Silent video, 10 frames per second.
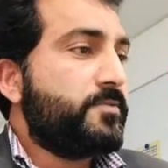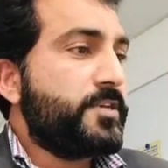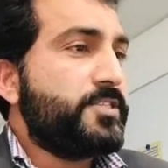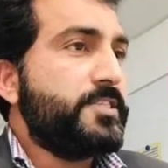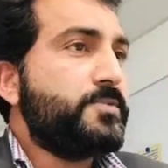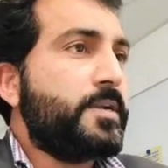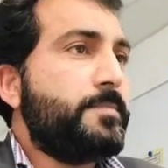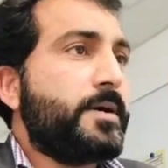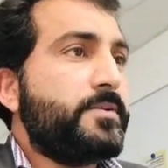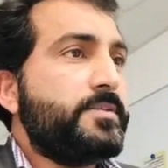questions were
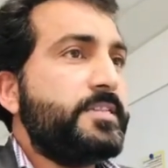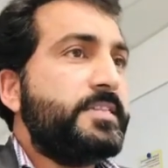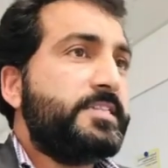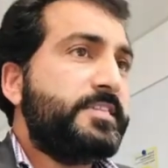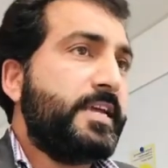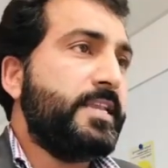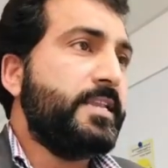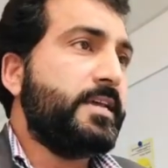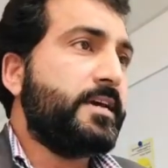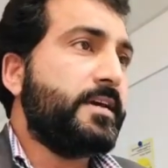about the
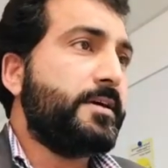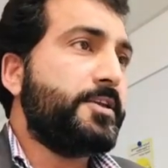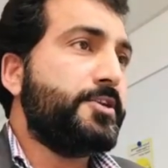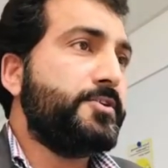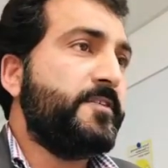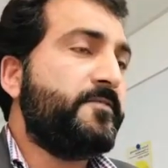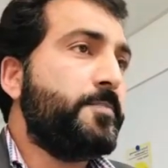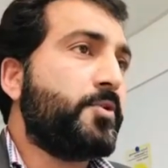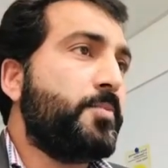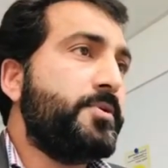10
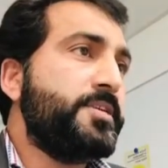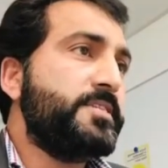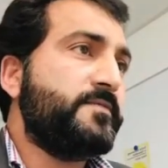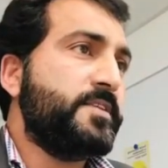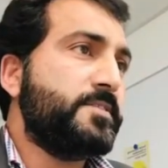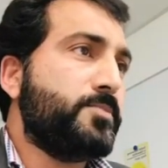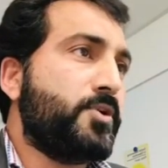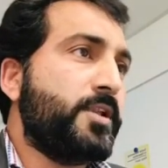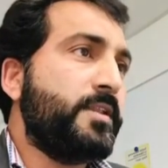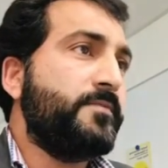different properties of this
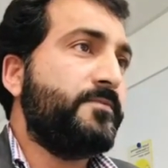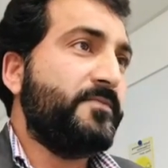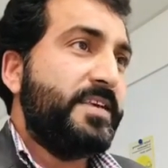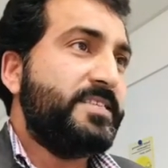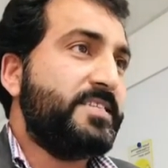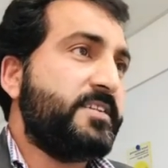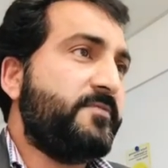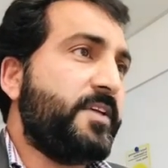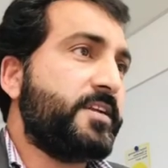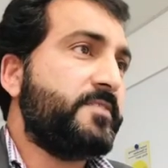model. Is it a
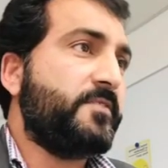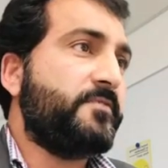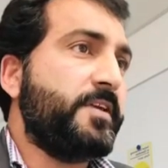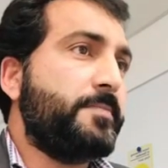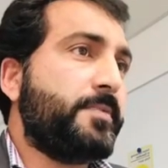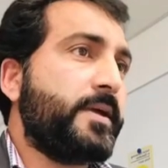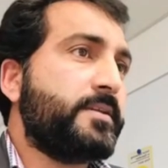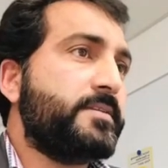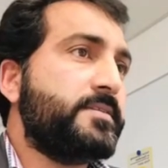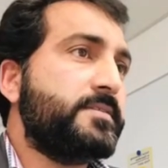reflective of real
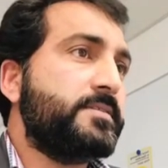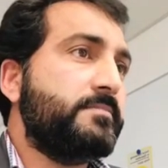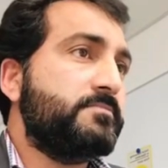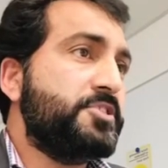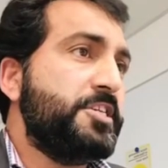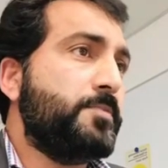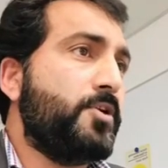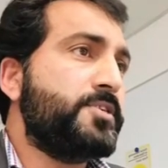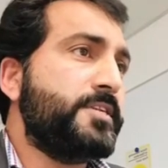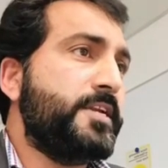practice, cheap
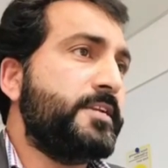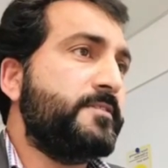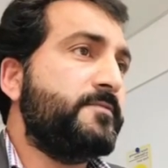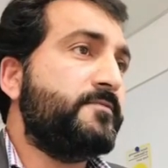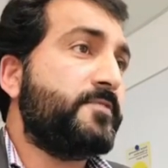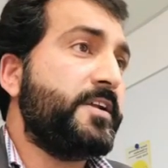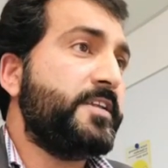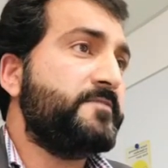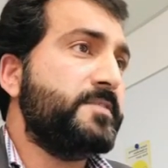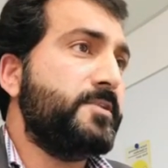alternative,
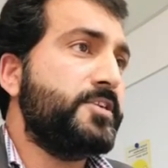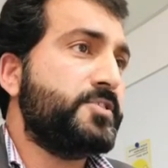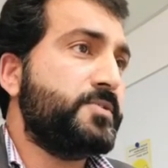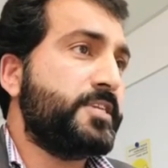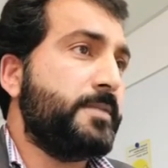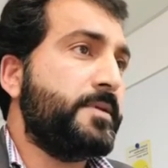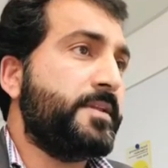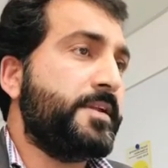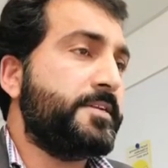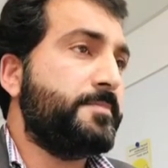variety of simulation which can be
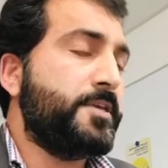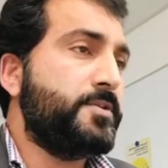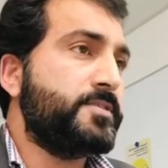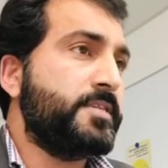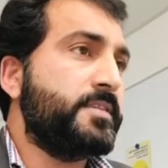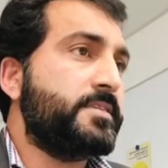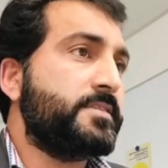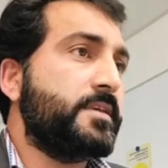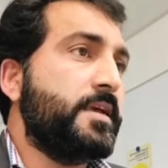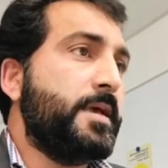created by using
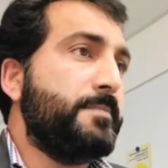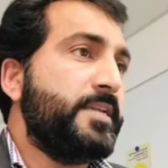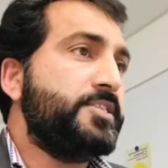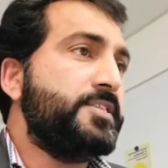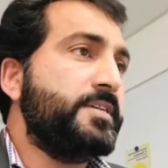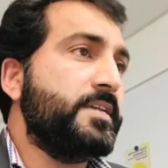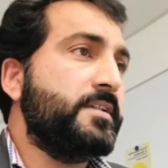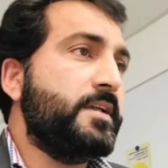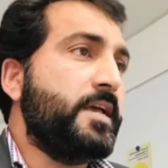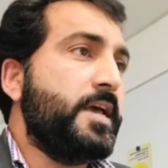this
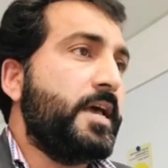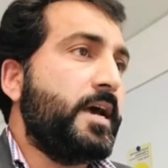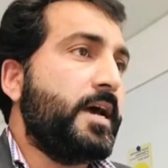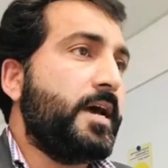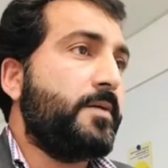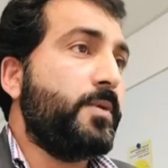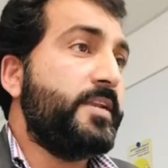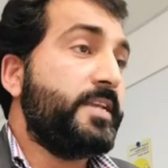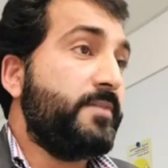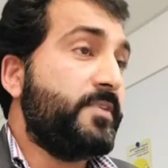material? Will
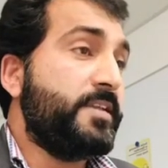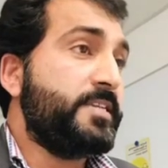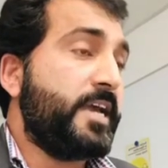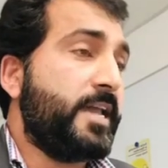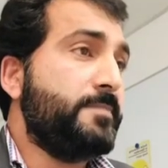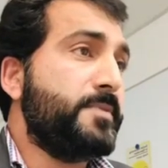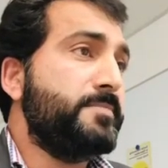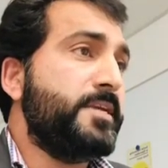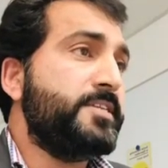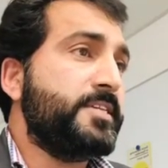it help
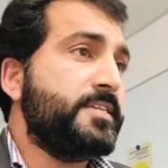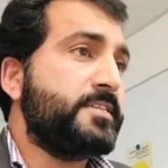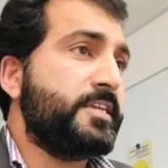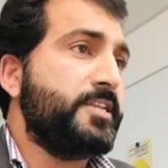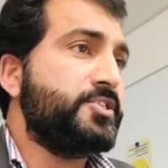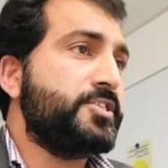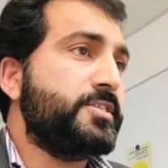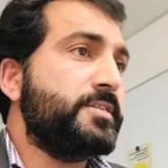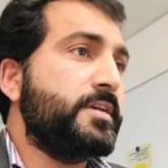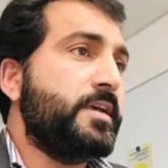in maintaining the
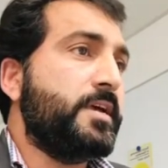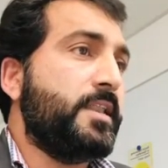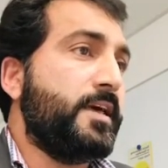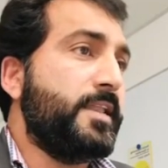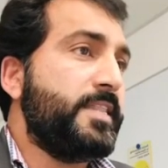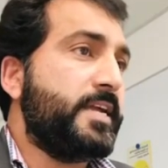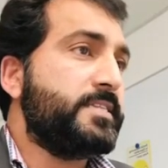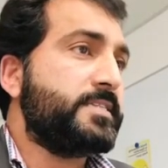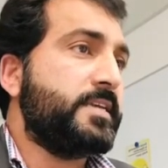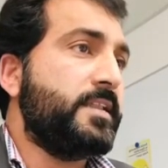tension, learning that
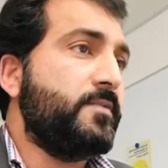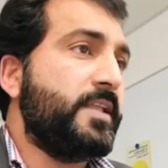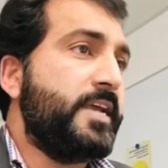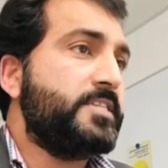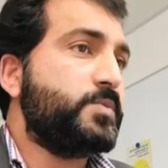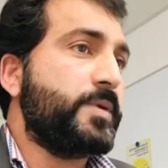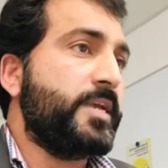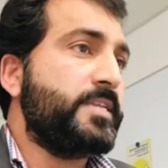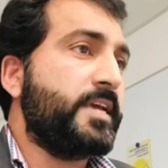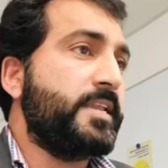skill,
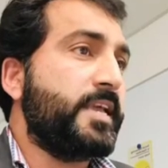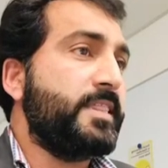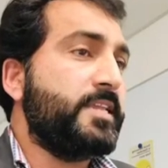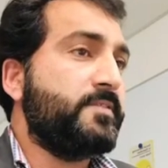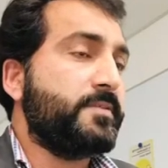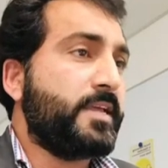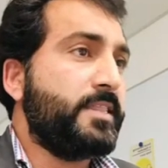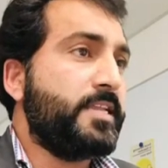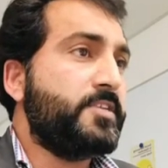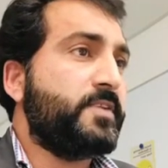lightweight, and can
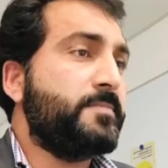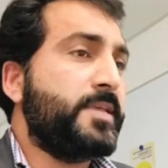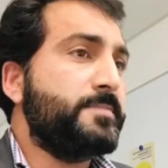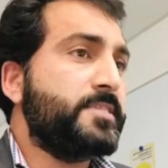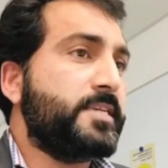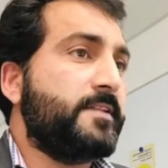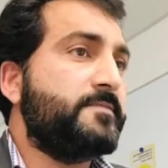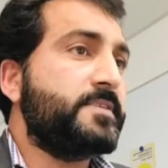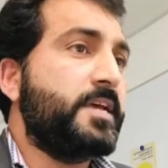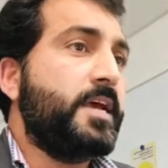they develop
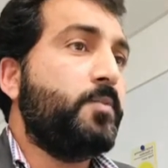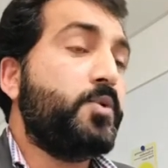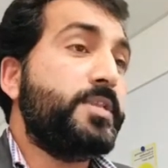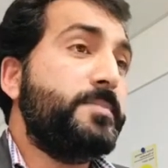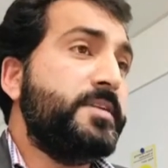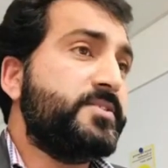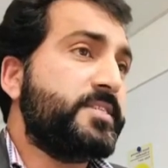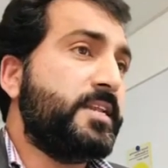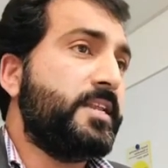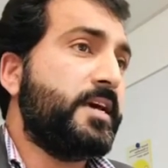themselves? Would they be
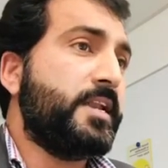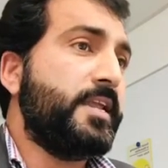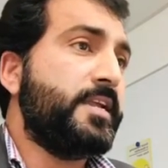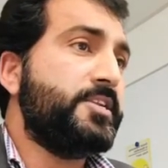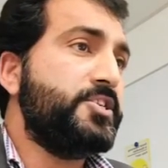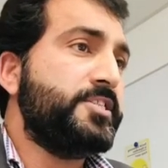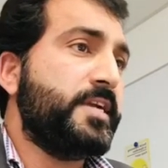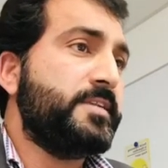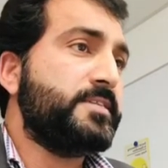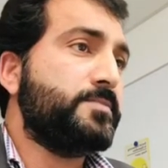interested in learning and teaching
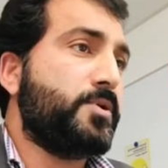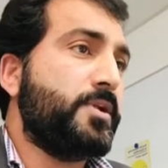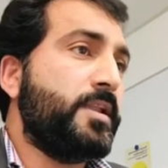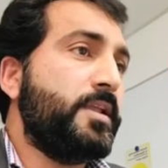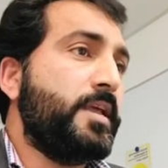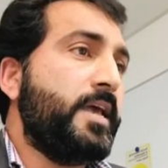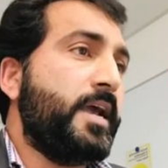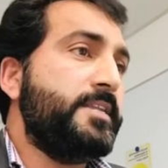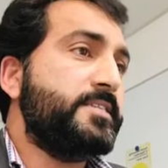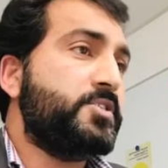at this model?
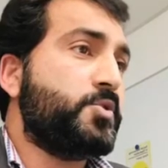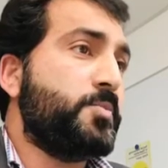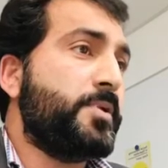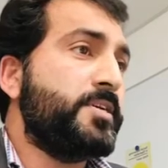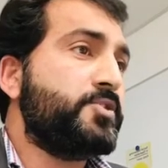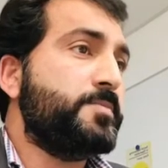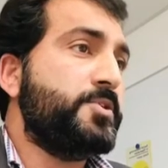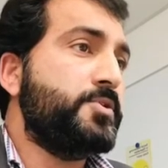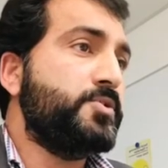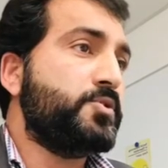And is it robust to be
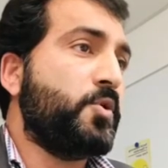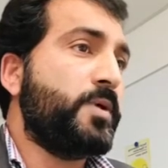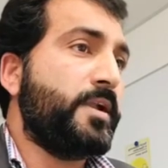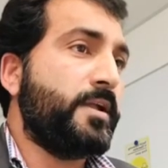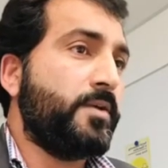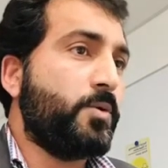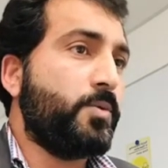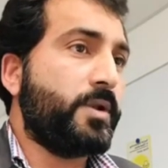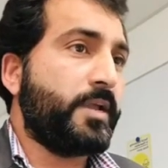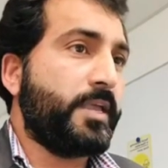used over and
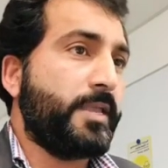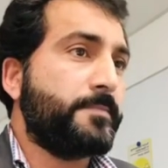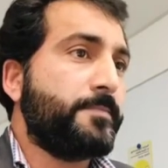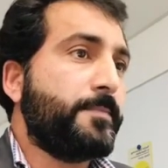over again?